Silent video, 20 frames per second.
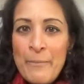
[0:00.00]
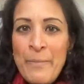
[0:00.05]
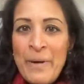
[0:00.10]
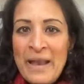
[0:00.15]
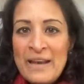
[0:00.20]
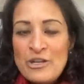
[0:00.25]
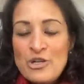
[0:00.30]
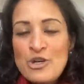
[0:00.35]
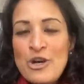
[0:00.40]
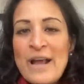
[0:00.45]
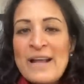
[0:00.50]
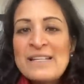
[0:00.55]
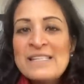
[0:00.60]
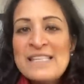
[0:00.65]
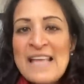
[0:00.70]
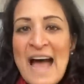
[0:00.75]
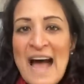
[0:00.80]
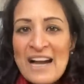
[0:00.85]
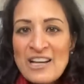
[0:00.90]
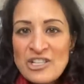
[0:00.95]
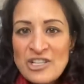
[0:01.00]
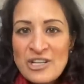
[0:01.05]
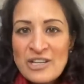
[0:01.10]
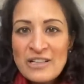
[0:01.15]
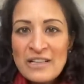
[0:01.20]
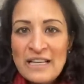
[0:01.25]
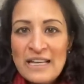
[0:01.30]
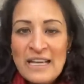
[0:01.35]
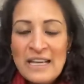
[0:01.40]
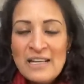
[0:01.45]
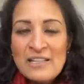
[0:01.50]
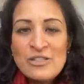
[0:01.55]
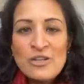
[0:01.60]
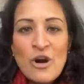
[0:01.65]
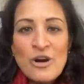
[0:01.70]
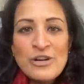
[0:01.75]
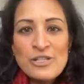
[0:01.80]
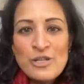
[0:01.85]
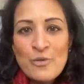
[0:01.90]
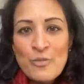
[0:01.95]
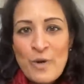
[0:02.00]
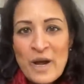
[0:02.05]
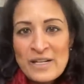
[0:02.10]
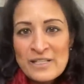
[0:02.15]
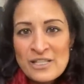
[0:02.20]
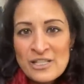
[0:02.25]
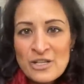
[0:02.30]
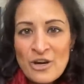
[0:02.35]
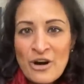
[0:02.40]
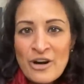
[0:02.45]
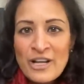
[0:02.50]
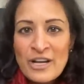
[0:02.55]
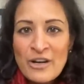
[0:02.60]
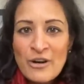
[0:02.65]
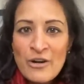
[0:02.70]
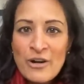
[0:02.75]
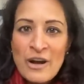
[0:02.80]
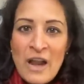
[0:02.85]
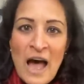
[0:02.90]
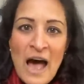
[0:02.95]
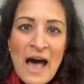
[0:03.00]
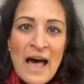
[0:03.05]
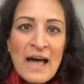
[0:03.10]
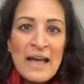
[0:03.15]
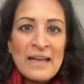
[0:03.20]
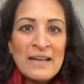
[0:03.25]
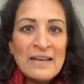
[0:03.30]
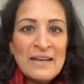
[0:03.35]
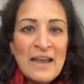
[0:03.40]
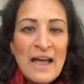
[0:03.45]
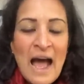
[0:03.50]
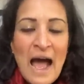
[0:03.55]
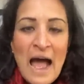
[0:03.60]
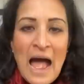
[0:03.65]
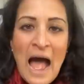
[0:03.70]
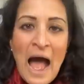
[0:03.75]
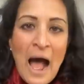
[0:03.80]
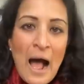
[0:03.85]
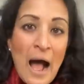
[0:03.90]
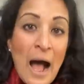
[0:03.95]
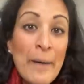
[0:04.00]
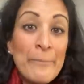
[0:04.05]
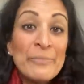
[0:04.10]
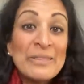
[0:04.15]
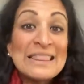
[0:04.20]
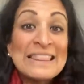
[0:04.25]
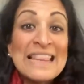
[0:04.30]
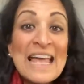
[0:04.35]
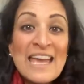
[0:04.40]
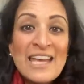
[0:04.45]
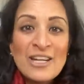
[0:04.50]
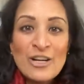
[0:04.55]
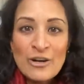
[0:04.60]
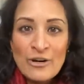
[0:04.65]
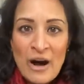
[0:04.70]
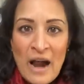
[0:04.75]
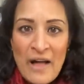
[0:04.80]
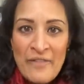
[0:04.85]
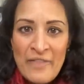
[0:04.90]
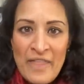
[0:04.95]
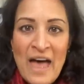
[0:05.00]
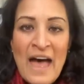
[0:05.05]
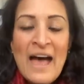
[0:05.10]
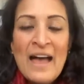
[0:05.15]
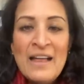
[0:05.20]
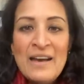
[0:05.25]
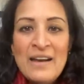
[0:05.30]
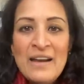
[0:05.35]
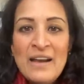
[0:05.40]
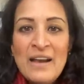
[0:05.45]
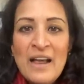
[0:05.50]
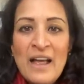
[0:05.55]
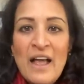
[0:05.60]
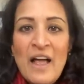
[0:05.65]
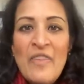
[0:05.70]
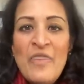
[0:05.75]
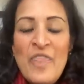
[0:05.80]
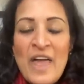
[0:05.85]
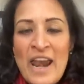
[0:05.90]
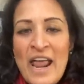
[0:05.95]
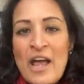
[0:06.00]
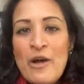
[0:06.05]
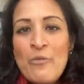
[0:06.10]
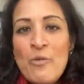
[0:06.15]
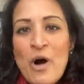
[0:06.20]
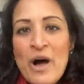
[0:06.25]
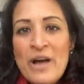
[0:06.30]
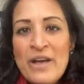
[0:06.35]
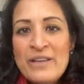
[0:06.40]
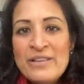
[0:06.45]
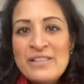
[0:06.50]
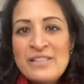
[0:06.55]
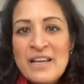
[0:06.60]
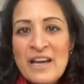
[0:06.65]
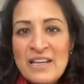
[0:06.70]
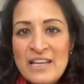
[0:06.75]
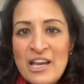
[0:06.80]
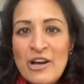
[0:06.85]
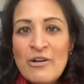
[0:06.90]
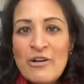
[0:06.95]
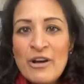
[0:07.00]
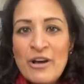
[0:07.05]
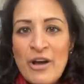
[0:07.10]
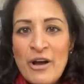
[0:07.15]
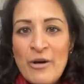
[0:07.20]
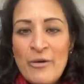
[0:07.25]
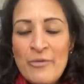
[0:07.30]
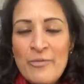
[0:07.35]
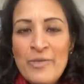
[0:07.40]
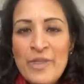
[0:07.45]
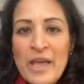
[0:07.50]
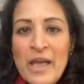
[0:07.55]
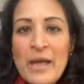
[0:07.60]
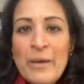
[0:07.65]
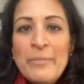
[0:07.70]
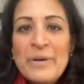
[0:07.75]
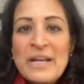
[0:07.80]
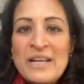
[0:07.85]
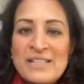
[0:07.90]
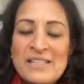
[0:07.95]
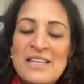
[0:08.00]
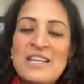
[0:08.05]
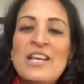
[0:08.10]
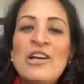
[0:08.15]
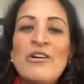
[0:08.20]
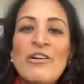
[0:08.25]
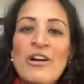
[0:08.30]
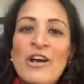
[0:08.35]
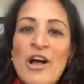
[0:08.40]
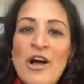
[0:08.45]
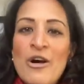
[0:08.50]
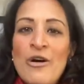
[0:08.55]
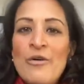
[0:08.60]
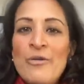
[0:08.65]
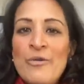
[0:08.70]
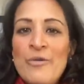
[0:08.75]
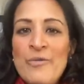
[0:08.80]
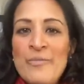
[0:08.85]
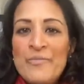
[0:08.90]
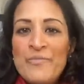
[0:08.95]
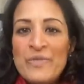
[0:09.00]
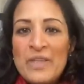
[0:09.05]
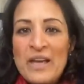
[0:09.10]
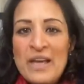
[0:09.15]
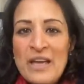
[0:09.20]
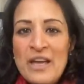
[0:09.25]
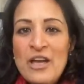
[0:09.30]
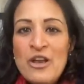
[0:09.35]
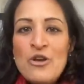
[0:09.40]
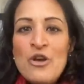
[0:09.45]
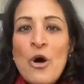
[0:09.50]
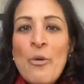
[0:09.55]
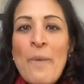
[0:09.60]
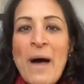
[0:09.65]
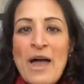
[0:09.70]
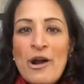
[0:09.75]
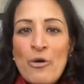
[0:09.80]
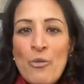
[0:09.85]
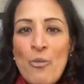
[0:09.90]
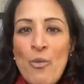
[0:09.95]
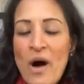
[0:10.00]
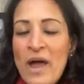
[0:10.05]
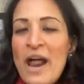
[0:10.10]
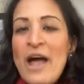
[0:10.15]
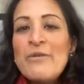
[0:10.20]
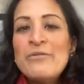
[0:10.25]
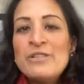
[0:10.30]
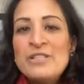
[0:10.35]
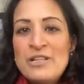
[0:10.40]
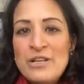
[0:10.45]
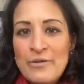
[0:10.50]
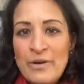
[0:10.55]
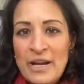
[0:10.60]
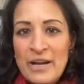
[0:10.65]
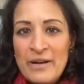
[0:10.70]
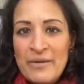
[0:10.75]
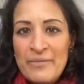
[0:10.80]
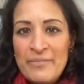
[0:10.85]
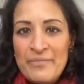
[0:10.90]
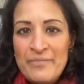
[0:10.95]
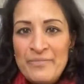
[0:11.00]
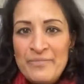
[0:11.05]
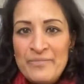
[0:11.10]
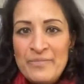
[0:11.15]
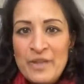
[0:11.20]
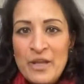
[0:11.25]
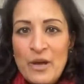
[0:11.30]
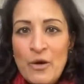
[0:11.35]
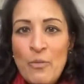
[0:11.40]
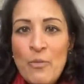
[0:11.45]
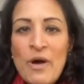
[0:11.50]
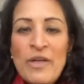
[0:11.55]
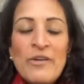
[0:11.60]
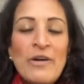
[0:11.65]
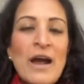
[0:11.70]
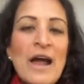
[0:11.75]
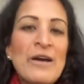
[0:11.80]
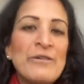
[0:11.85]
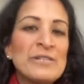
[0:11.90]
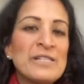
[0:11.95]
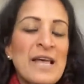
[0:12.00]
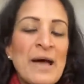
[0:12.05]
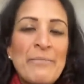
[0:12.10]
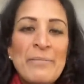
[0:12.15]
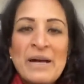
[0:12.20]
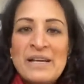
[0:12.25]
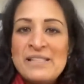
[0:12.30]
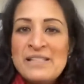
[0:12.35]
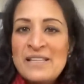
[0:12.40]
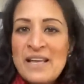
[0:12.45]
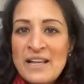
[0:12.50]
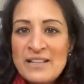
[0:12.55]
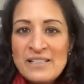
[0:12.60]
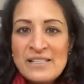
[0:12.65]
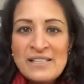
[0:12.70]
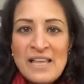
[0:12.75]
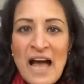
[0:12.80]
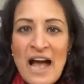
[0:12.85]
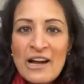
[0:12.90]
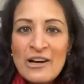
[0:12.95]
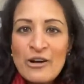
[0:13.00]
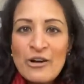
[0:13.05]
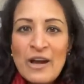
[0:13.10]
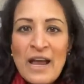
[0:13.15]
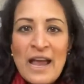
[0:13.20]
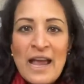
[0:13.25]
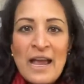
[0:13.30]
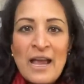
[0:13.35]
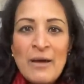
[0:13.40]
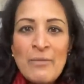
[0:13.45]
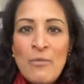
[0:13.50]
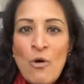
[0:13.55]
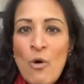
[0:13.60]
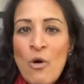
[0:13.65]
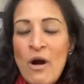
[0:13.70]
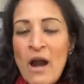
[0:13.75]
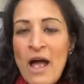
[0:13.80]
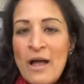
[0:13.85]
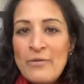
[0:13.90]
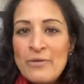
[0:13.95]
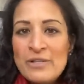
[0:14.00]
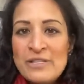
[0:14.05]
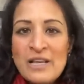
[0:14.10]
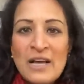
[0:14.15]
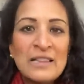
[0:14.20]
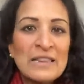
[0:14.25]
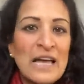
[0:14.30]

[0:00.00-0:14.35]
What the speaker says: But transactionally, is Carson Wentz starting or not? I'm later on that than I was a year ago. Because a year ago, no matter what I was doing, whether I was at my son's soccer game or I was